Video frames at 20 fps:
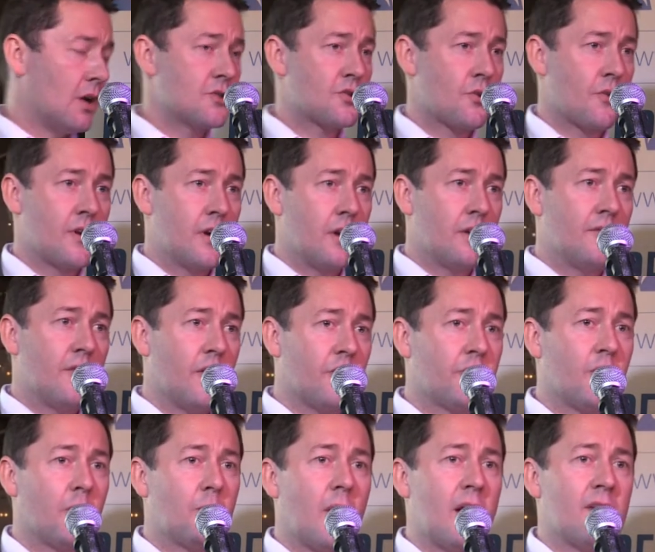So the
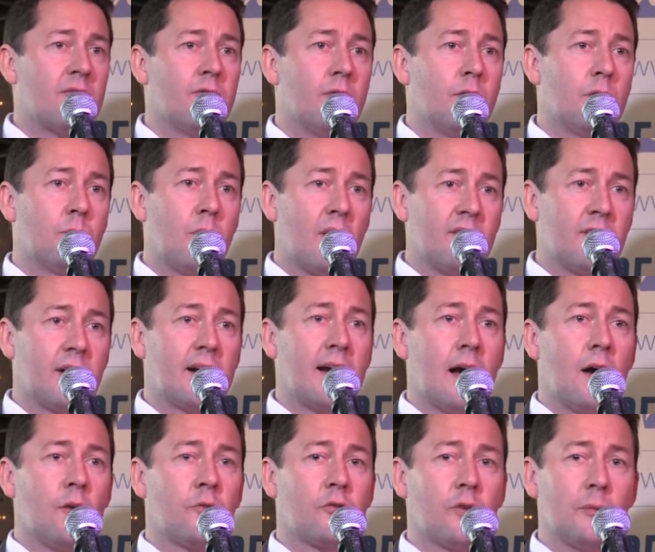University of Bradford, Bradford
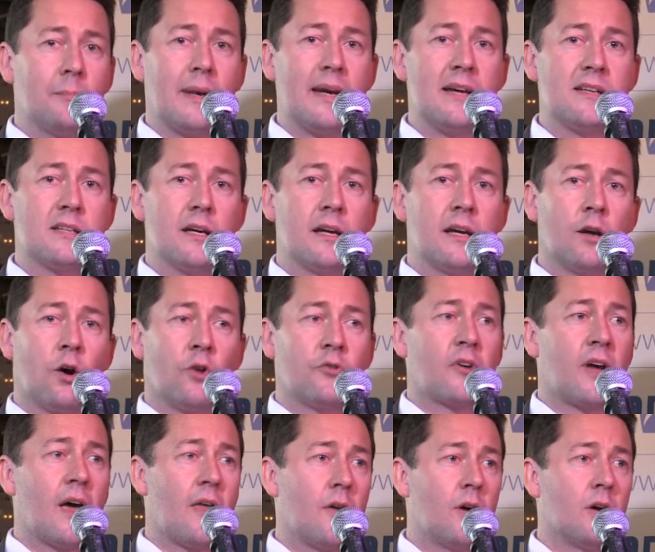Council and BT
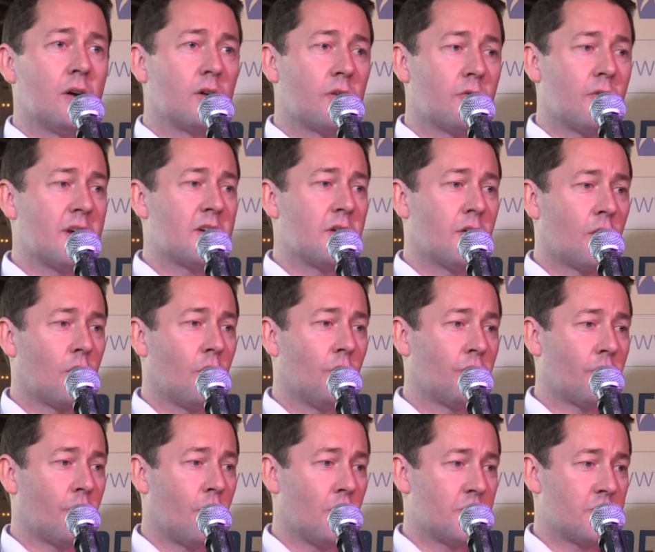got together, created a
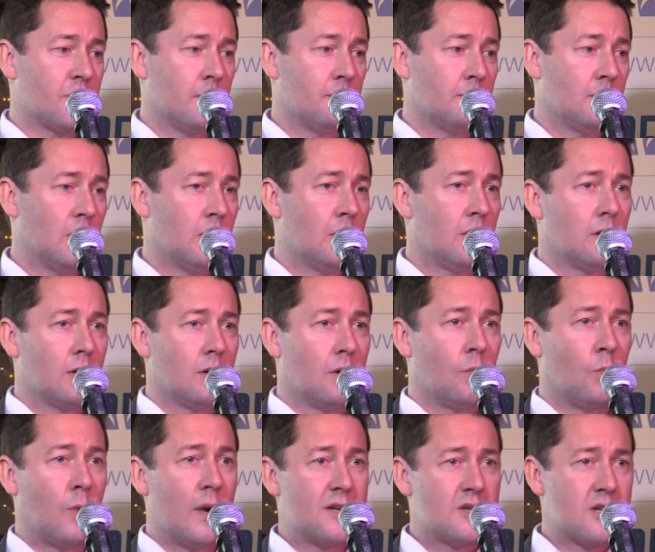consortium,
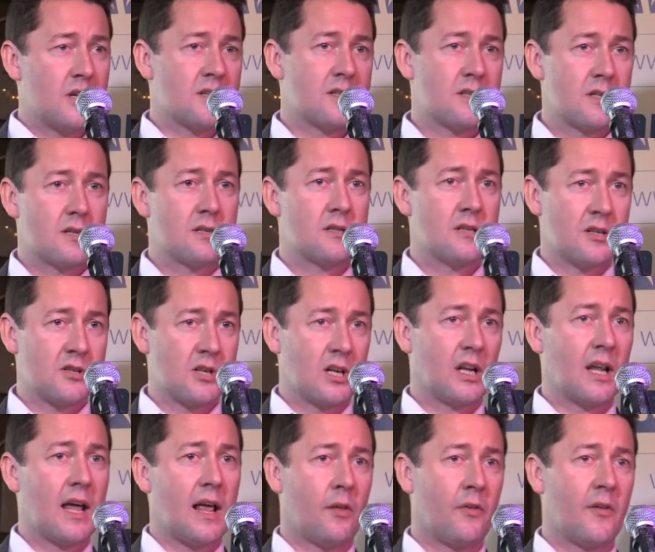which is
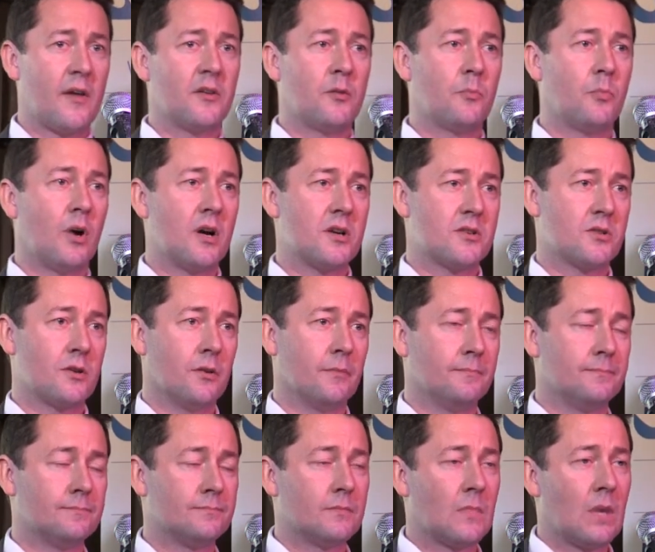Digital Health Enterprise
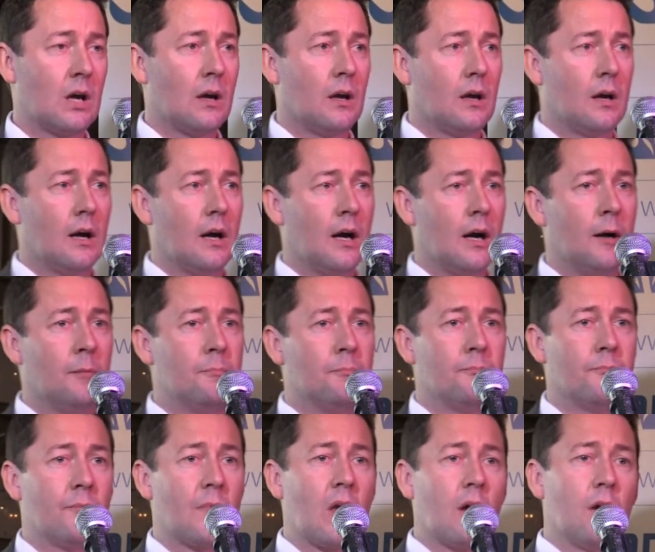Zone.
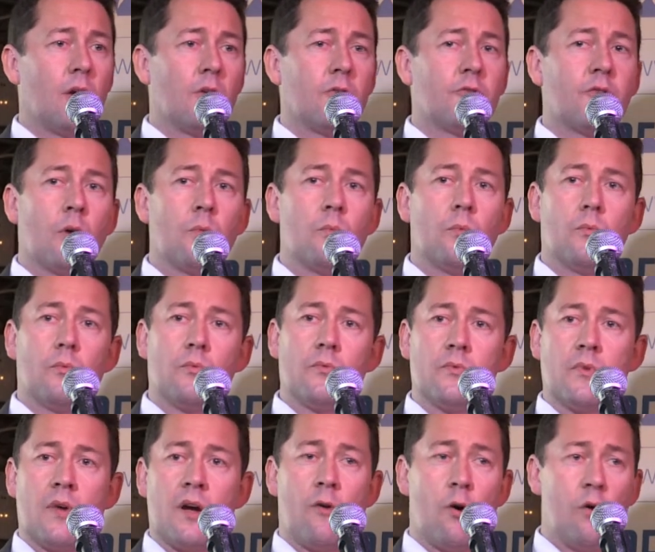So
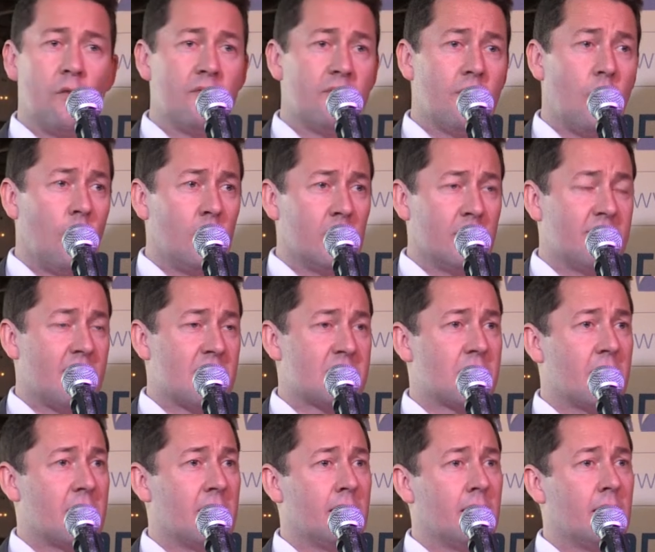they all
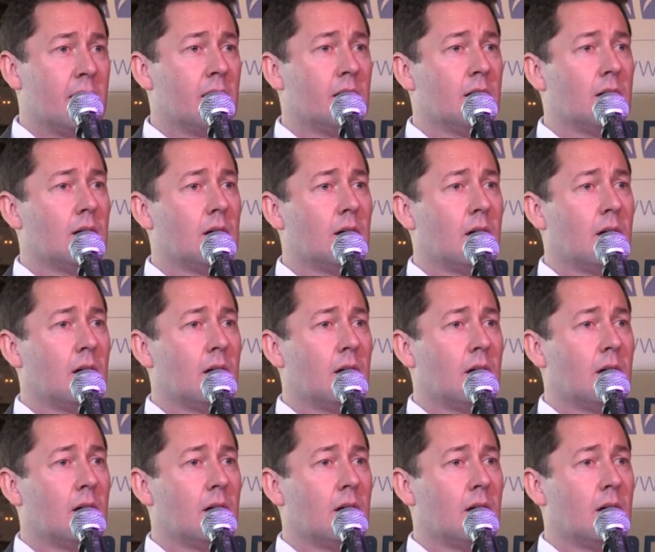invested in it.